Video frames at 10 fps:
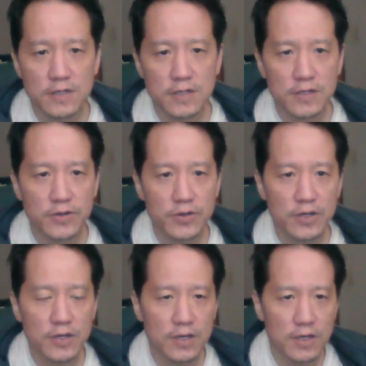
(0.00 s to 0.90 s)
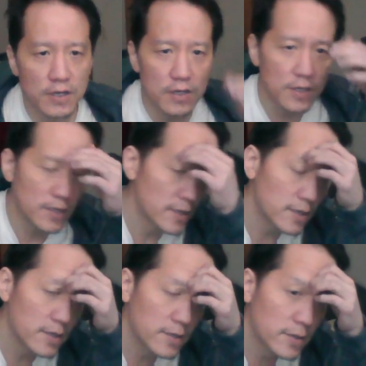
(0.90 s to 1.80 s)
Okay.
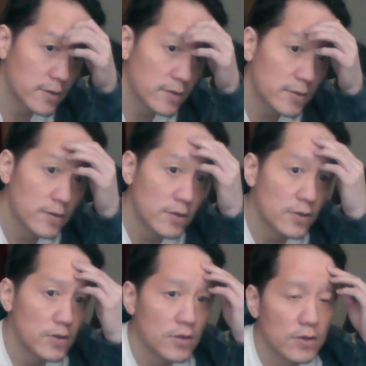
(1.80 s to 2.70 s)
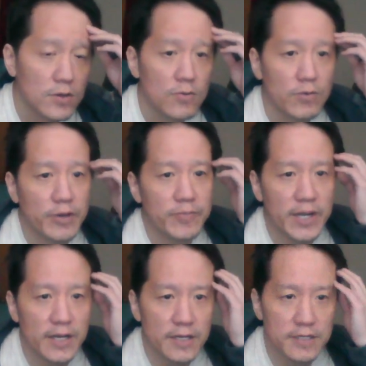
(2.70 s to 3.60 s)

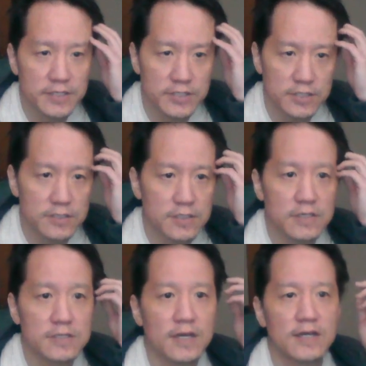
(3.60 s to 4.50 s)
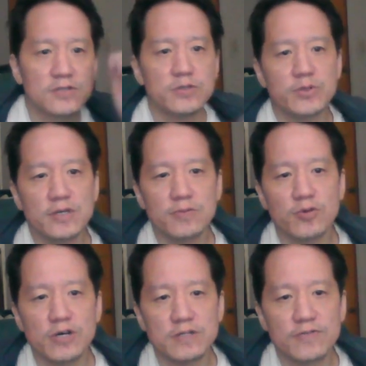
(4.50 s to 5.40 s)
Remaining digits. This has to be
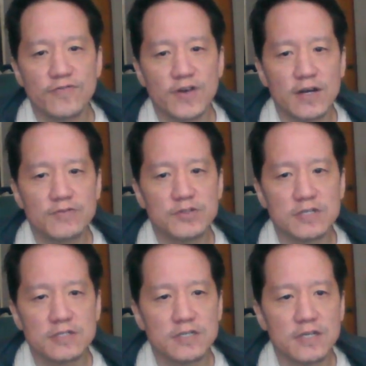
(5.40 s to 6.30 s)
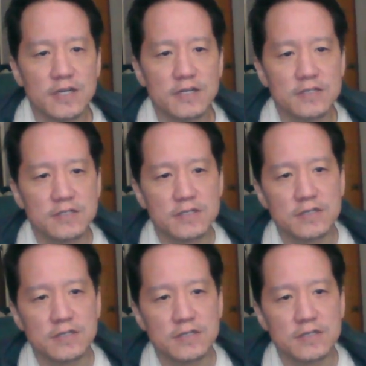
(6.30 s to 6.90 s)
what? 5, 6, and 8.